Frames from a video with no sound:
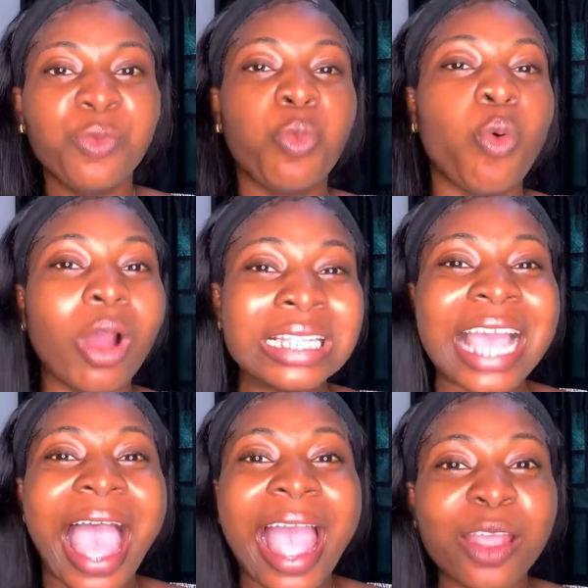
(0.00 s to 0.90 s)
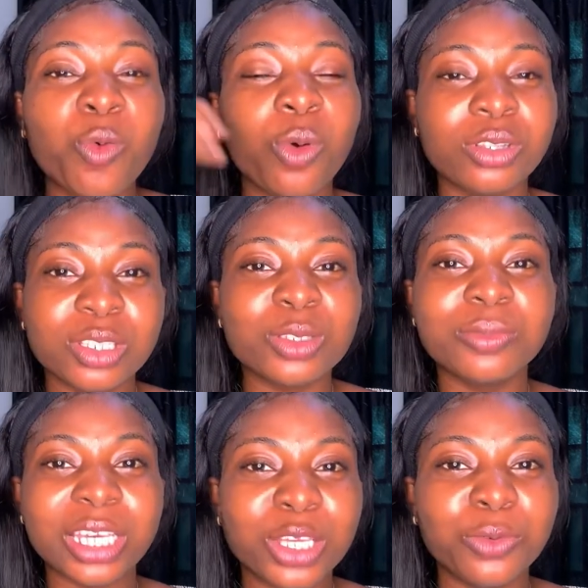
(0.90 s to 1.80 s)
what I want to
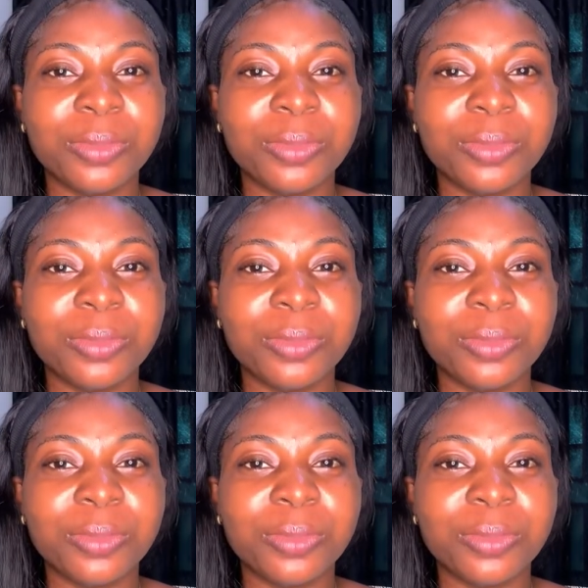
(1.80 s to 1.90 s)
make you